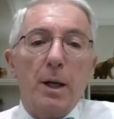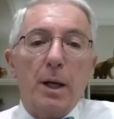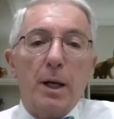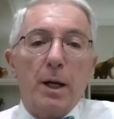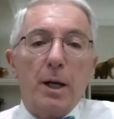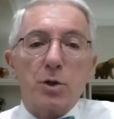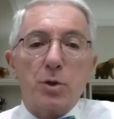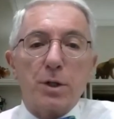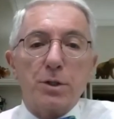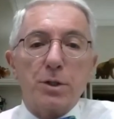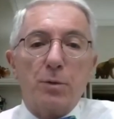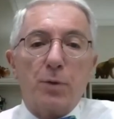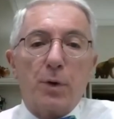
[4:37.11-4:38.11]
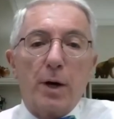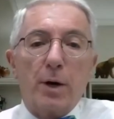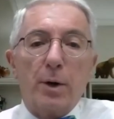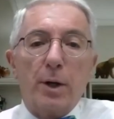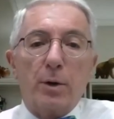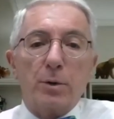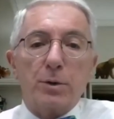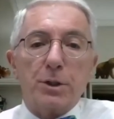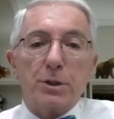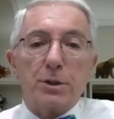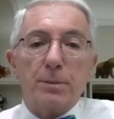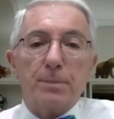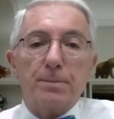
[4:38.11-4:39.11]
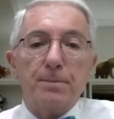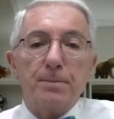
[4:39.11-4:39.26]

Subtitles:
in a trusted FHIR ecosystem.